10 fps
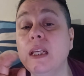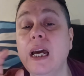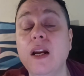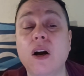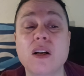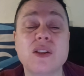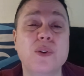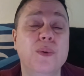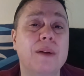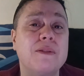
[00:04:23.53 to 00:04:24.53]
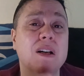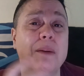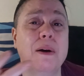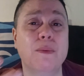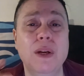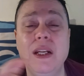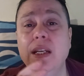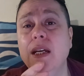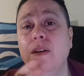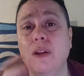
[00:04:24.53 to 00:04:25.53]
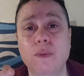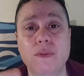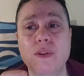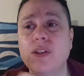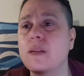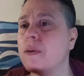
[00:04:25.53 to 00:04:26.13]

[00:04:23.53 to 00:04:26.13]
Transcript: And also, when I'm talking about reading it in reverse,